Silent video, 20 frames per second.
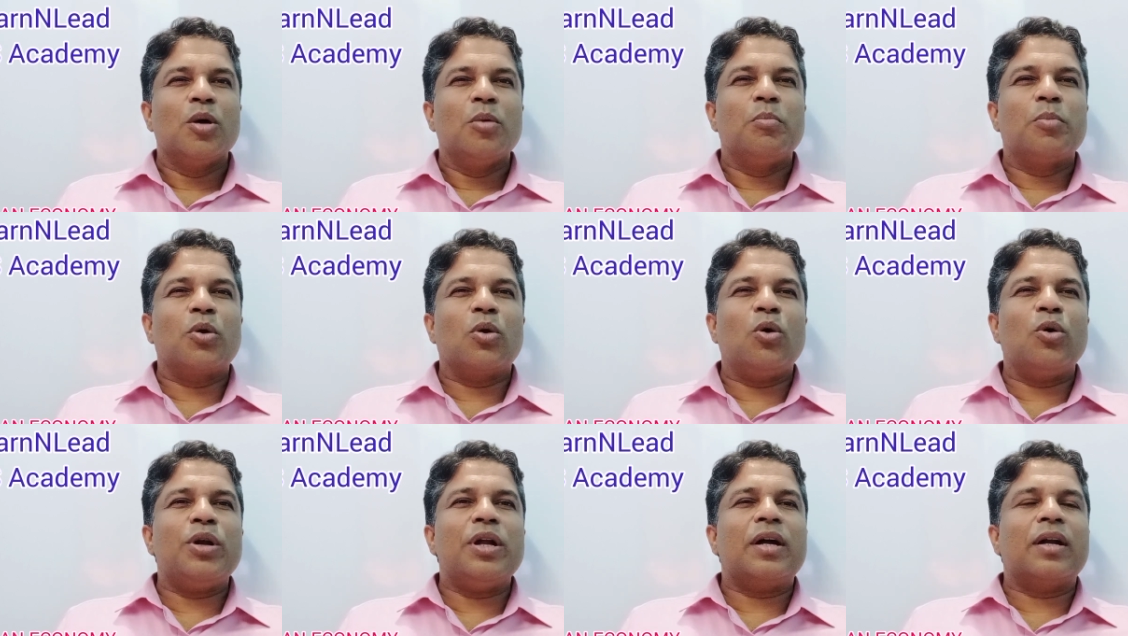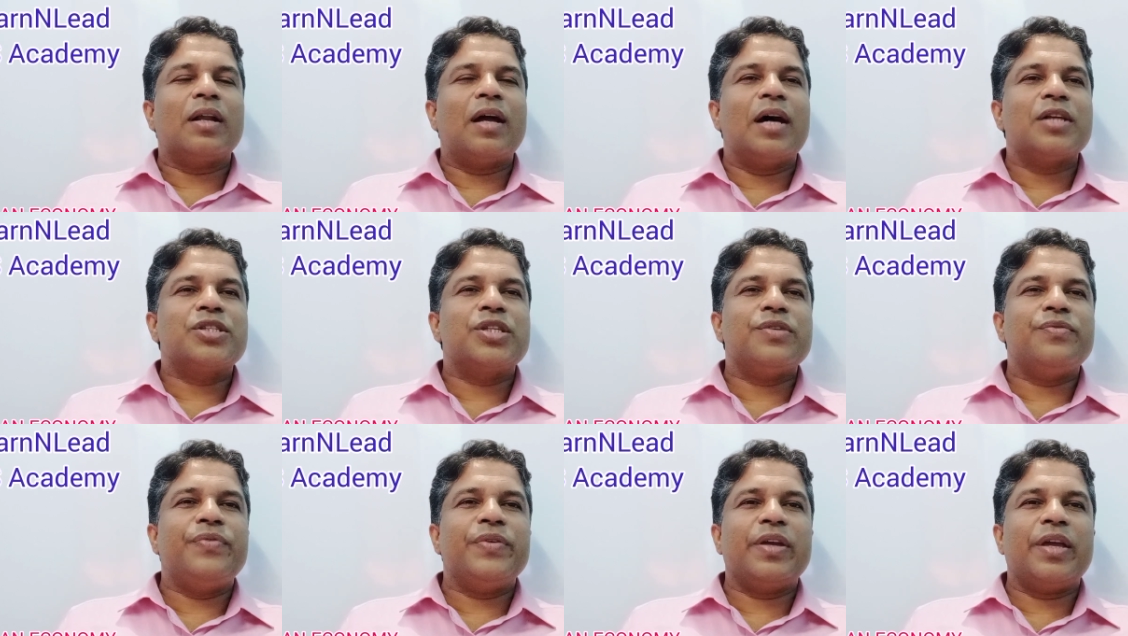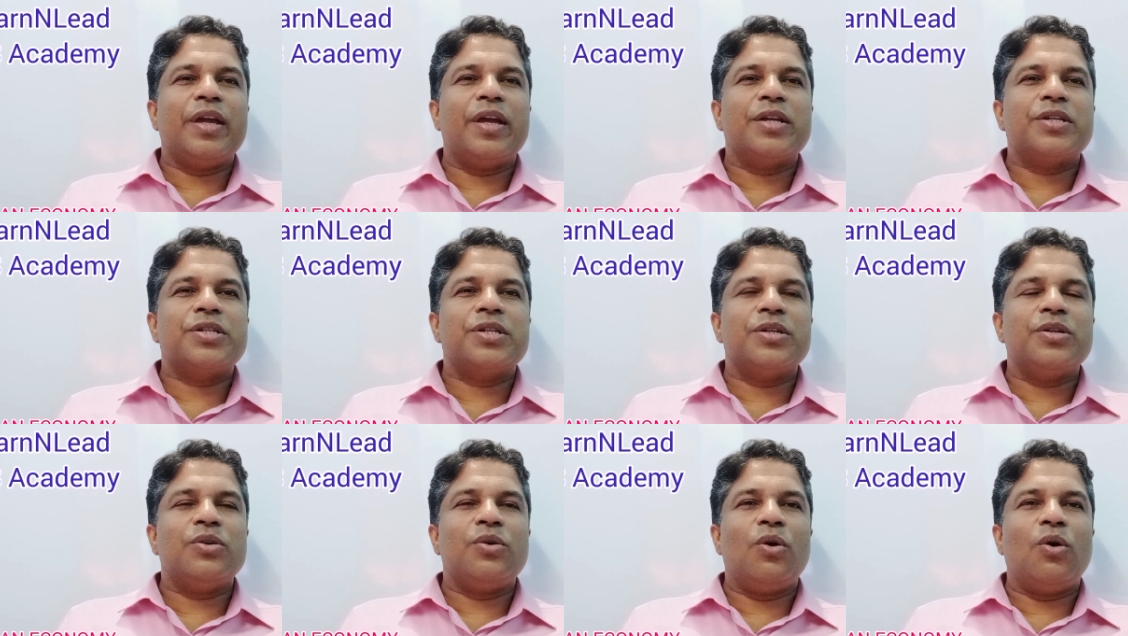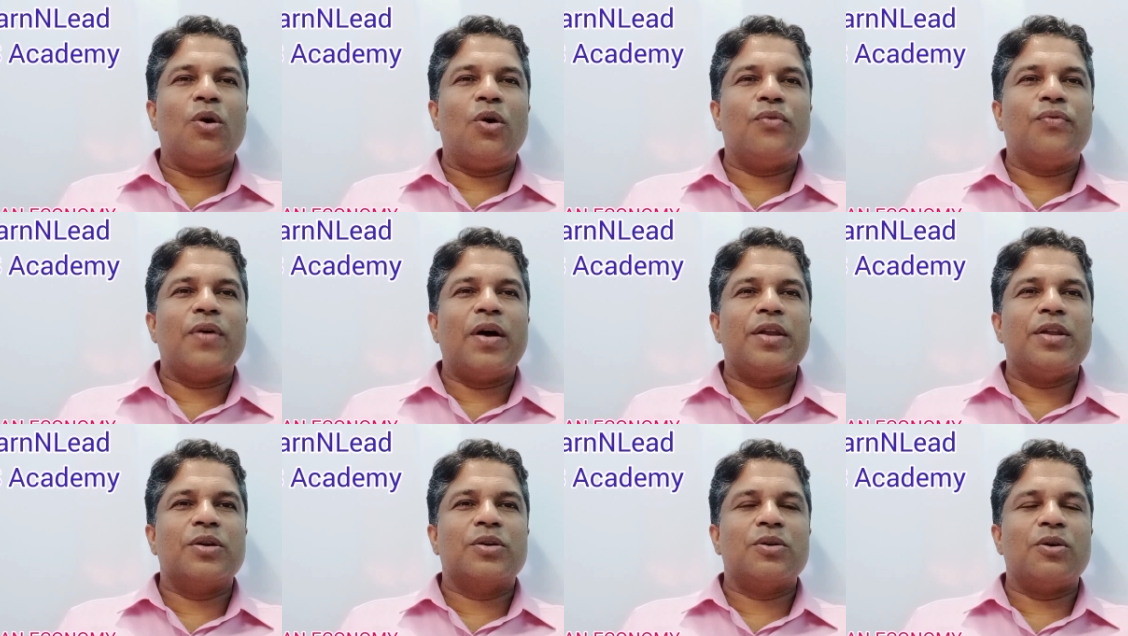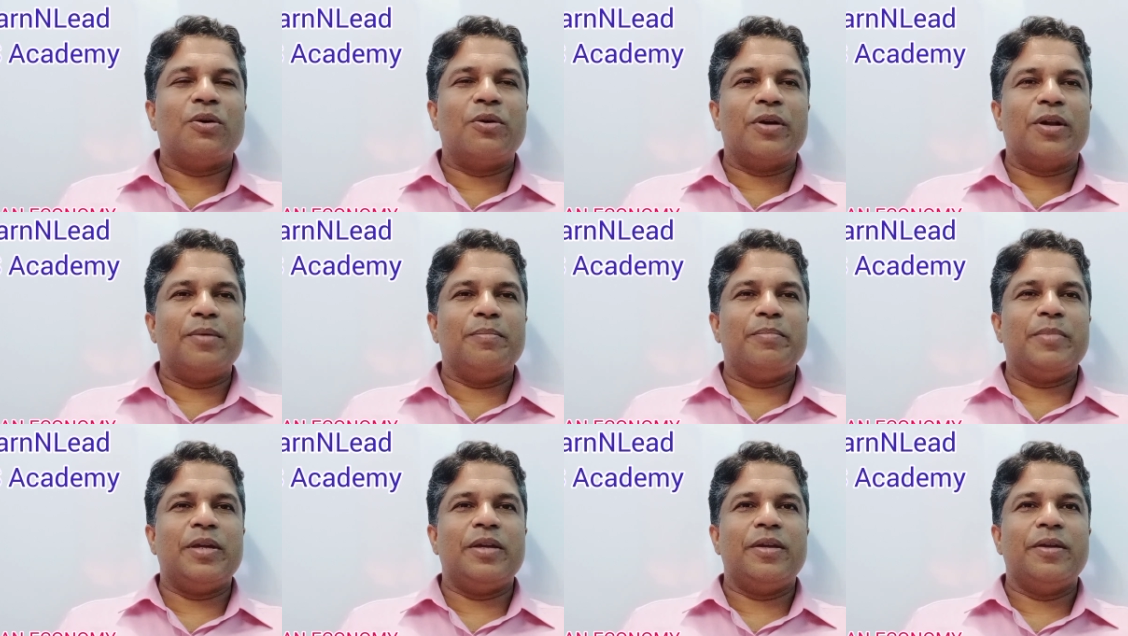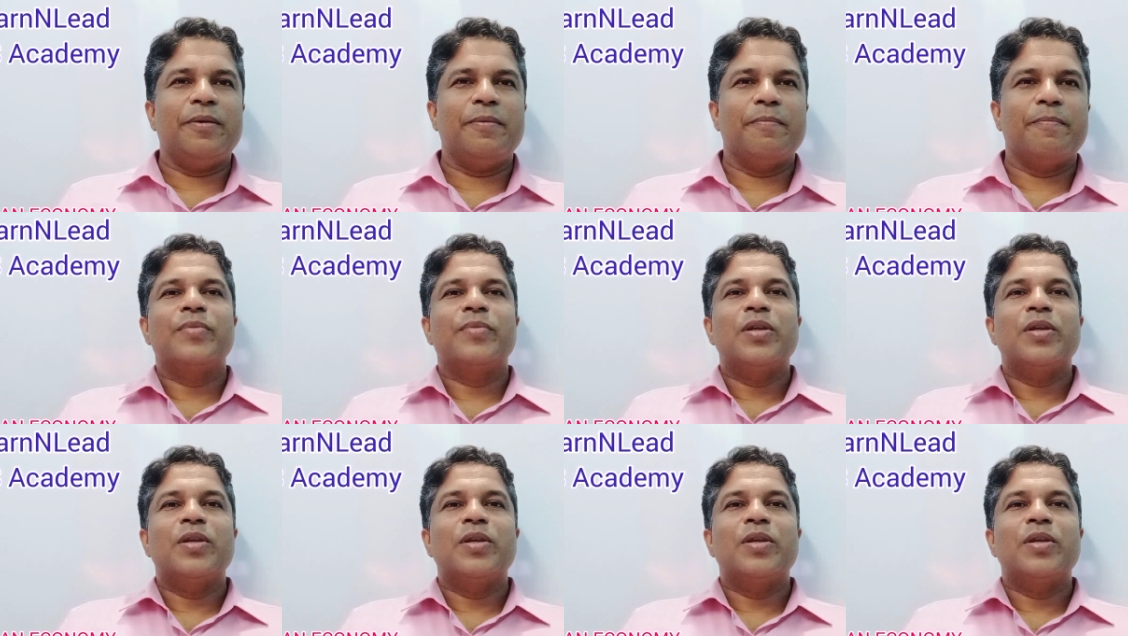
Broad classification of an economy,